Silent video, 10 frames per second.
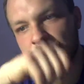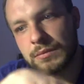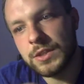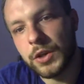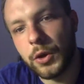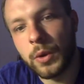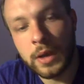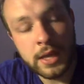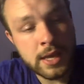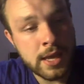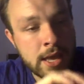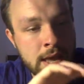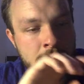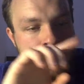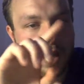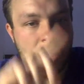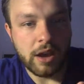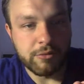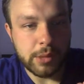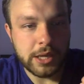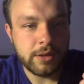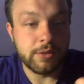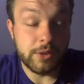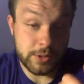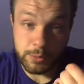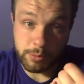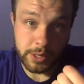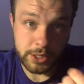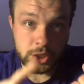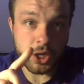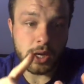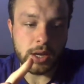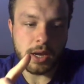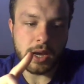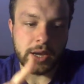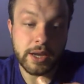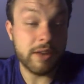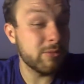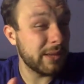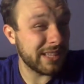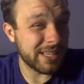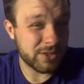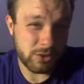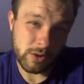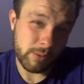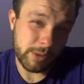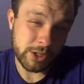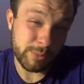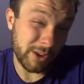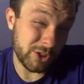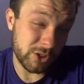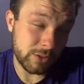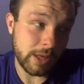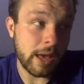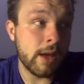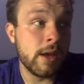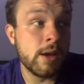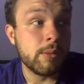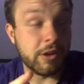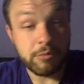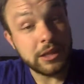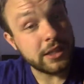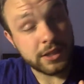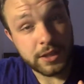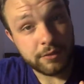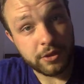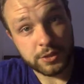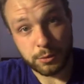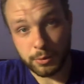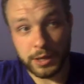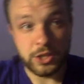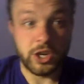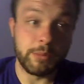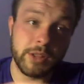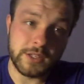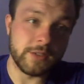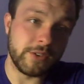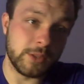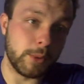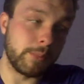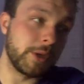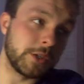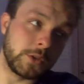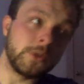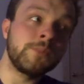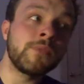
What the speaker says: So I've made the Facebook page. I haven't made the Instagram page. Probably should do that. But I've made the Facebook page, and I placed the Facebook pixel.